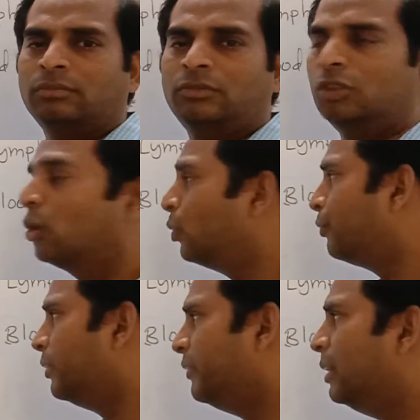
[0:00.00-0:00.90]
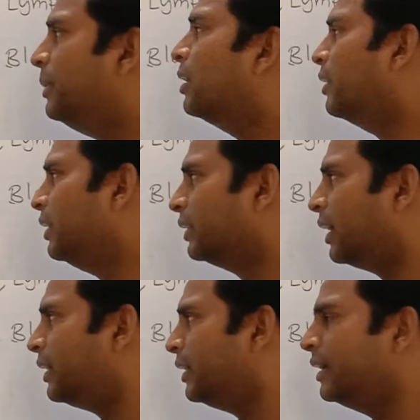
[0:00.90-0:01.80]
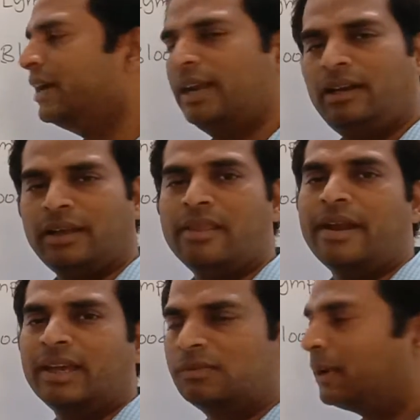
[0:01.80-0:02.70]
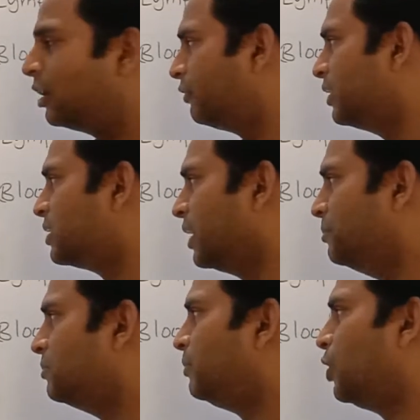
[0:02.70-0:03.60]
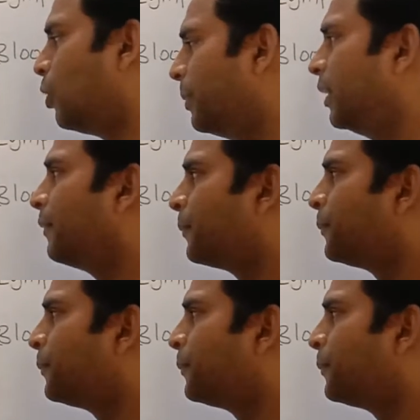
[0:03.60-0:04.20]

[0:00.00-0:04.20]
So we will be learning that in detail in the next part of the same topic.